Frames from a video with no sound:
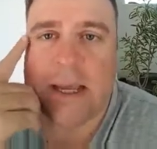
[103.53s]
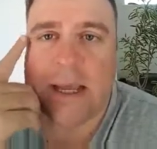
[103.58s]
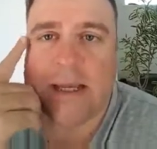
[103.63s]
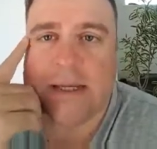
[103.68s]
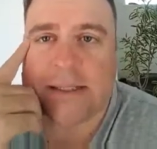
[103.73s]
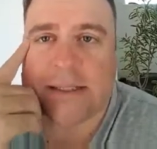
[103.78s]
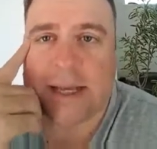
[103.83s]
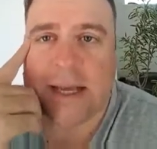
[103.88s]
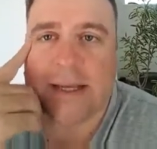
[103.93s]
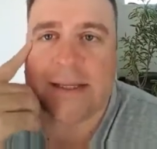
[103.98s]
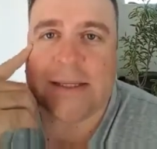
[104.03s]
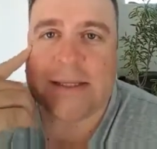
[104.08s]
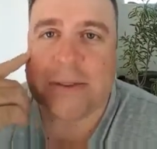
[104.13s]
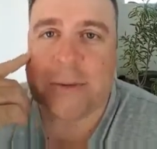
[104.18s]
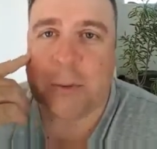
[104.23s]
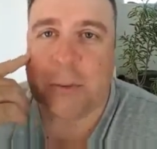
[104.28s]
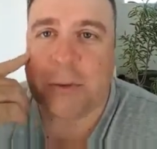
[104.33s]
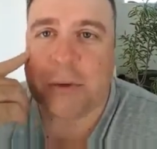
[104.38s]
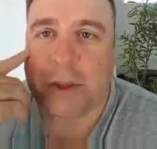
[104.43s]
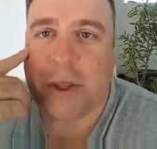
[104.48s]
excited
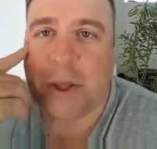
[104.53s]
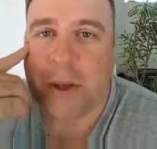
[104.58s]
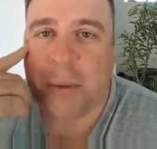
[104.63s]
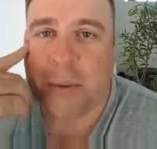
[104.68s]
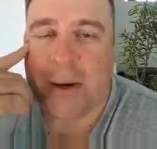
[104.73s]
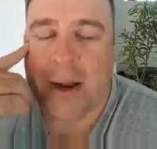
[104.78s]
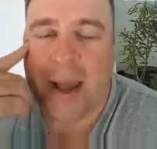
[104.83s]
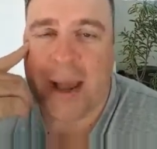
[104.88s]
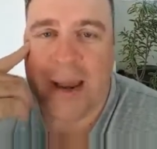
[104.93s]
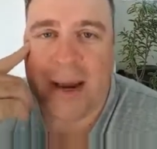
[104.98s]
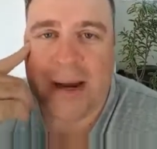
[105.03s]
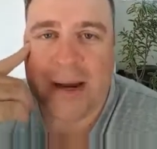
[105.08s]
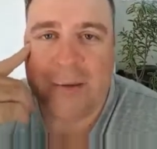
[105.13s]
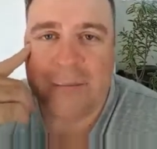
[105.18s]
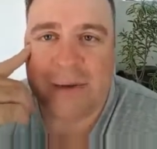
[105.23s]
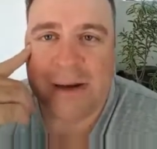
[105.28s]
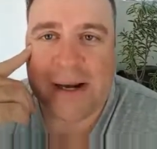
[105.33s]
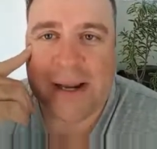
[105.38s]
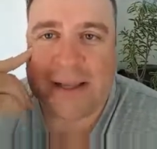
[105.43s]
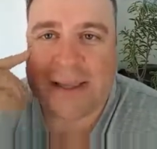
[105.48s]
and all the Q&A and
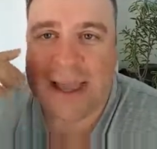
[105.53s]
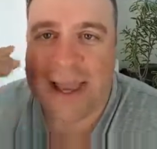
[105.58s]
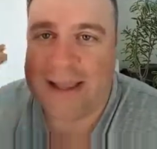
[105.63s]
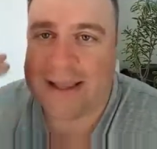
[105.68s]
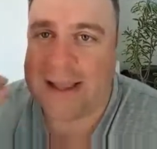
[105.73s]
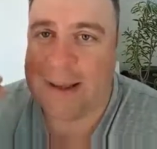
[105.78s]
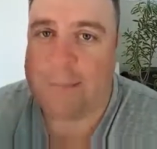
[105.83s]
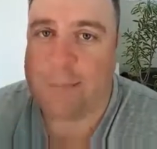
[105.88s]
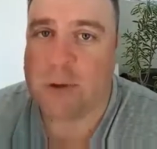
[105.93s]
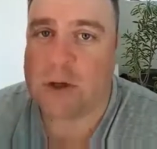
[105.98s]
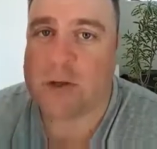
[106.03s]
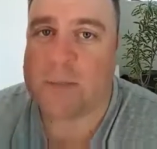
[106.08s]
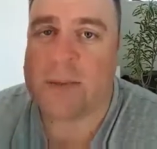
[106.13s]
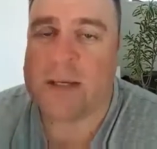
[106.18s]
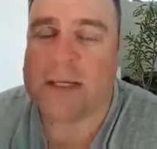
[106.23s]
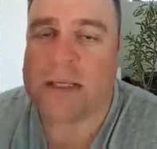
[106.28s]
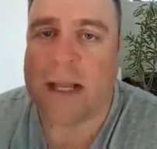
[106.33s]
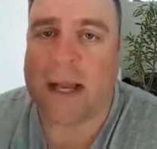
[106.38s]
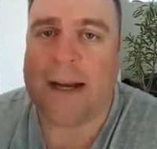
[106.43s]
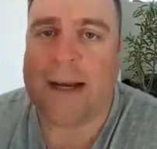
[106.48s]
everything like that, and that pushed
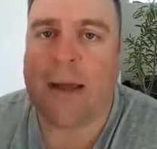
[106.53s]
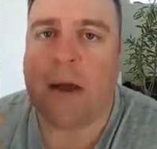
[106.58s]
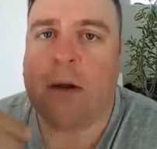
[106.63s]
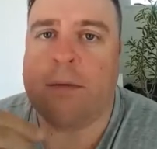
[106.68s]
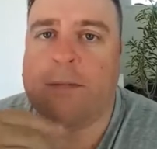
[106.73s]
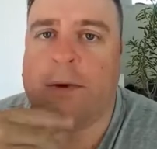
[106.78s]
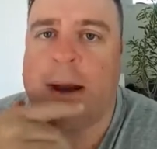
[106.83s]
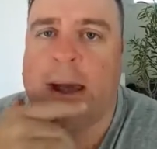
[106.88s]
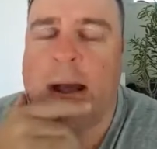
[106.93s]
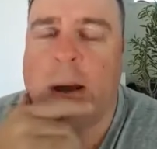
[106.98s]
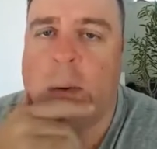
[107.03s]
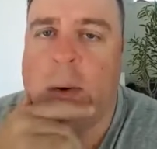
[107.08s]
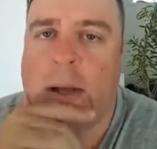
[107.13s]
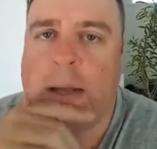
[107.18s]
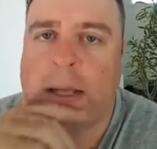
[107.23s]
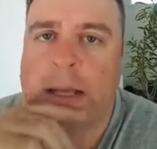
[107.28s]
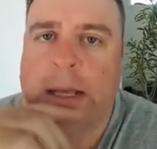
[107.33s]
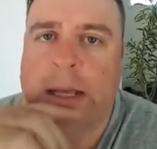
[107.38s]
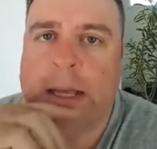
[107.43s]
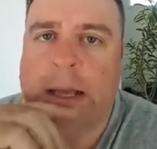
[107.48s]
me slightly over an
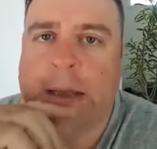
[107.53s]
hour.